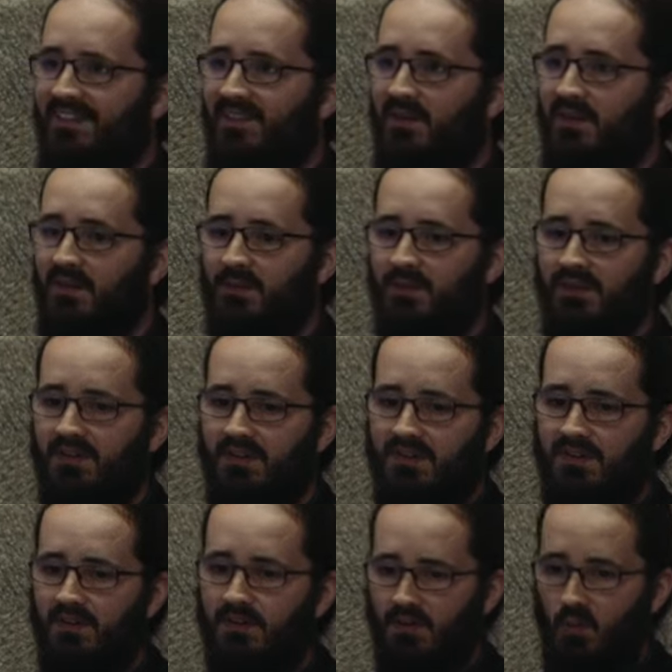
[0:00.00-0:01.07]
You
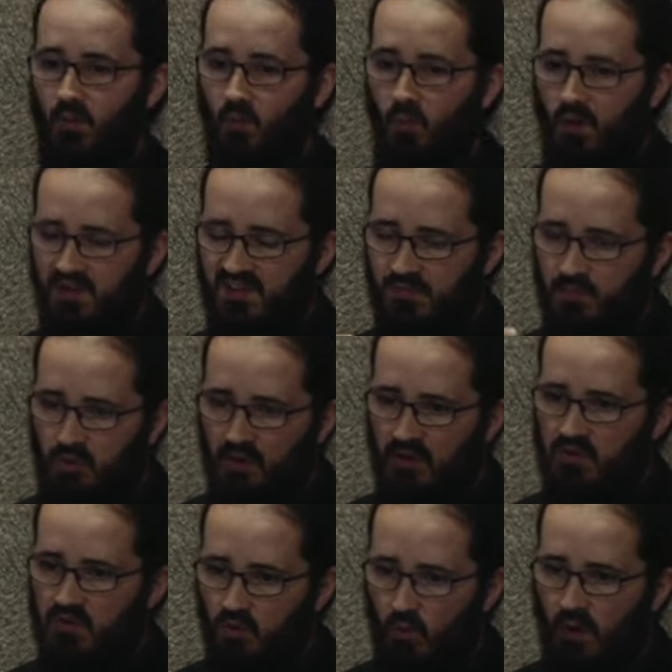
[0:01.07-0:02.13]
know, a
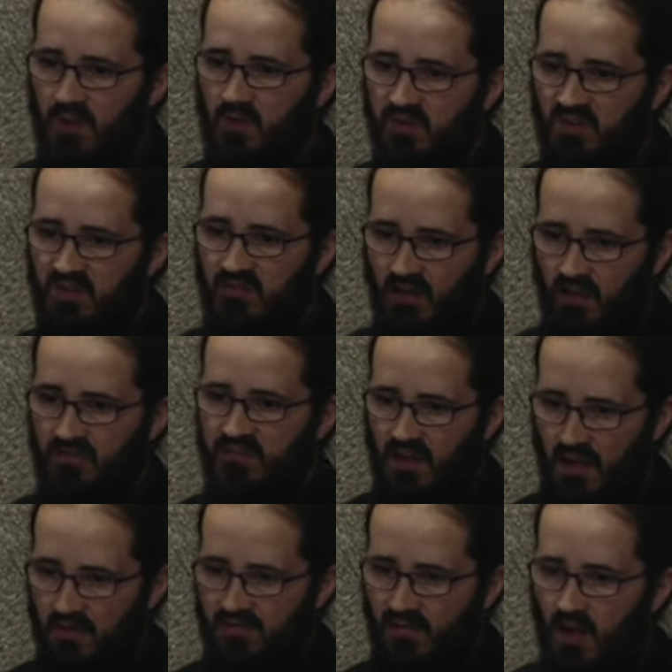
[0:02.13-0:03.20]
spiritual way to survive
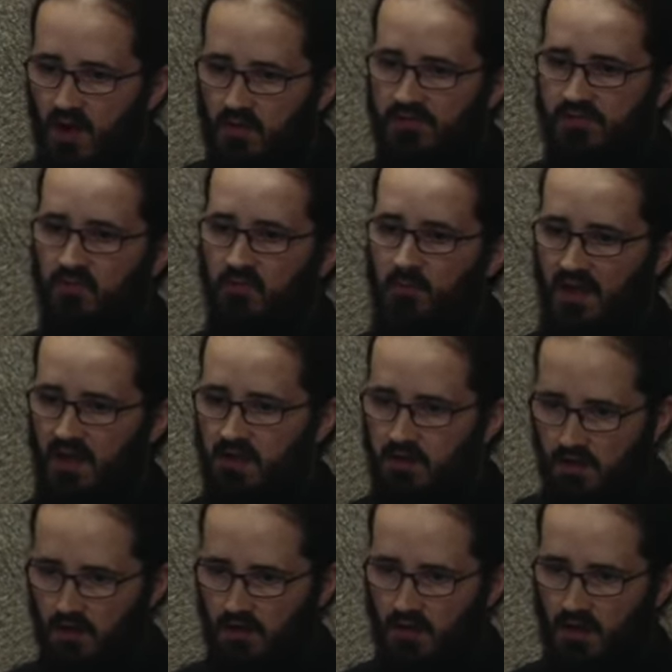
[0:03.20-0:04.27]
death through
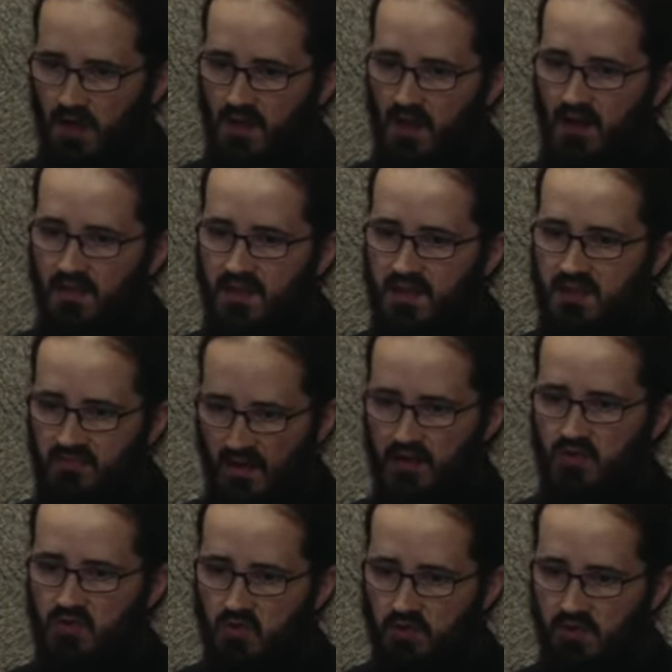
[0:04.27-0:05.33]
painting. And then
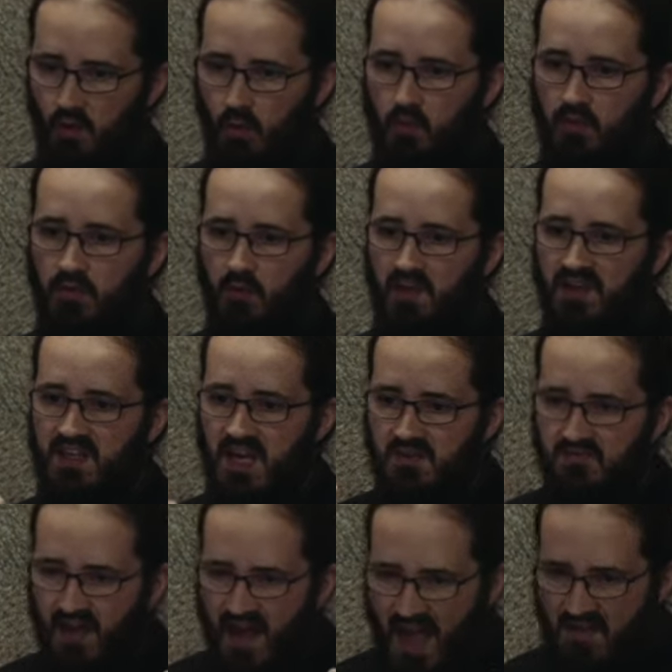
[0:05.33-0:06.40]
eventually, although he
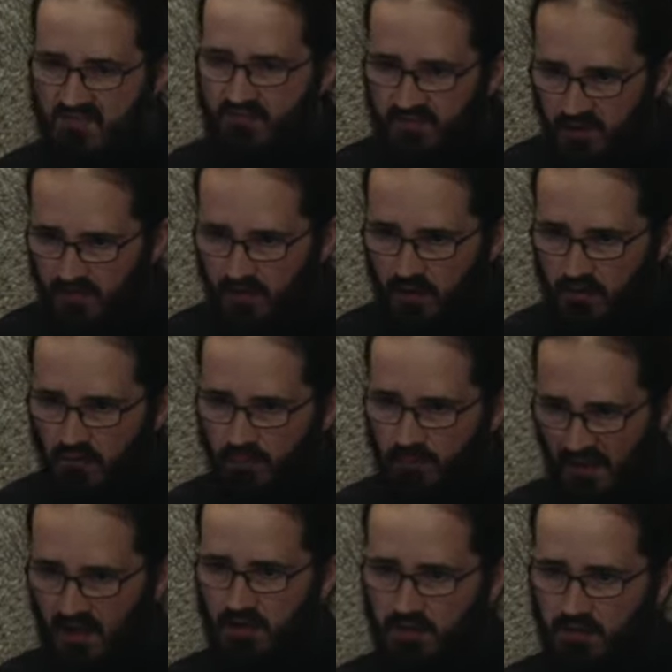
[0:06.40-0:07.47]
gave everything to
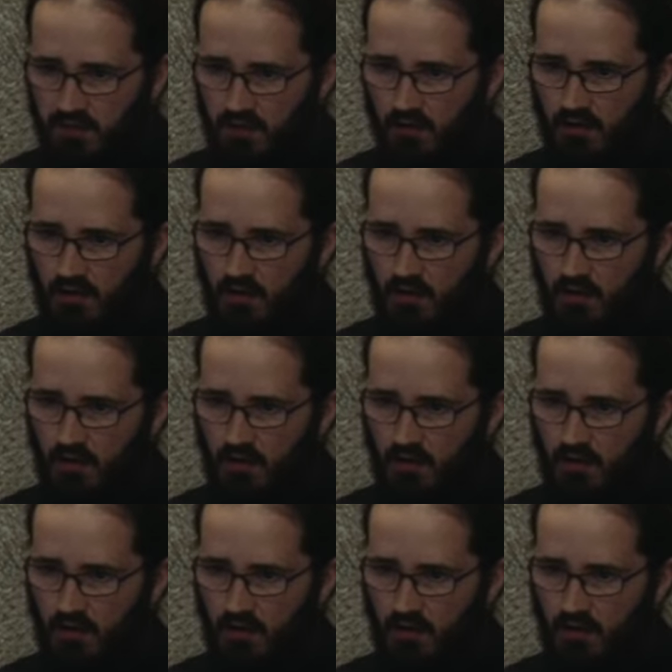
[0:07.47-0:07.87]
painting,